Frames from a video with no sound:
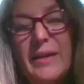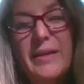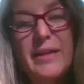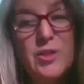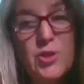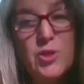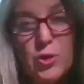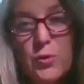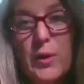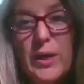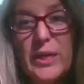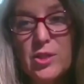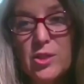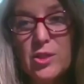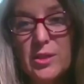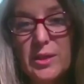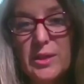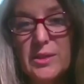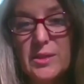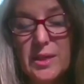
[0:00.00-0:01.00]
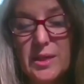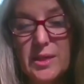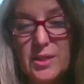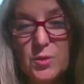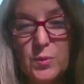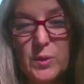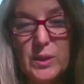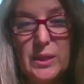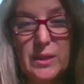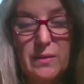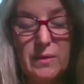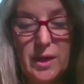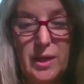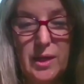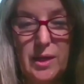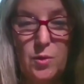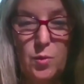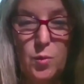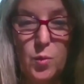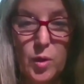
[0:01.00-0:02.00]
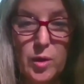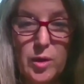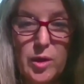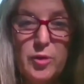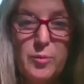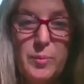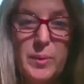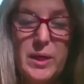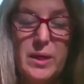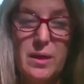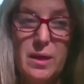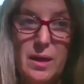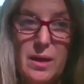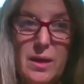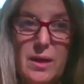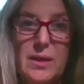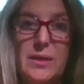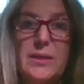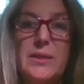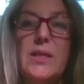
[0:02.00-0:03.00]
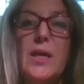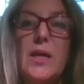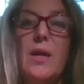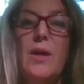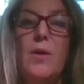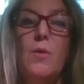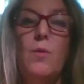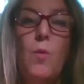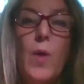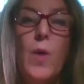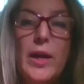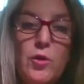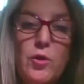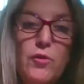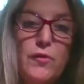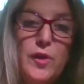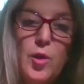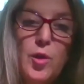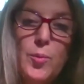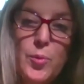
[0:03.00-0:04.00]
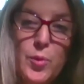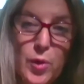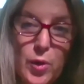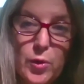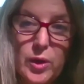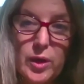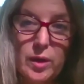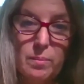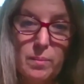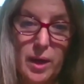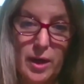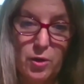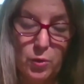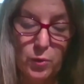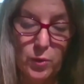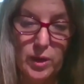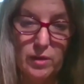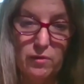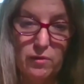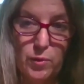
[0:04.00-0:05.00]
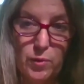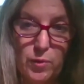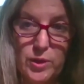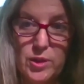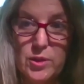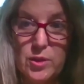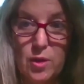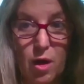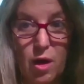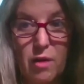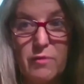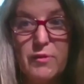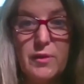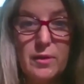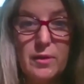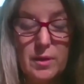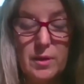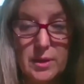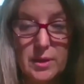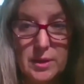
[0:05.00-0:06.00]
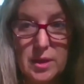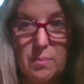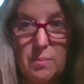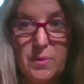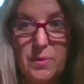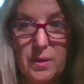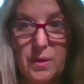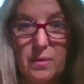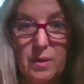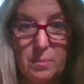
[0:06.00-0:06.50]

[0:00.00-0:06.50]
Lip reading: integration is really the key word, because when you feel broken by grief, which is often something that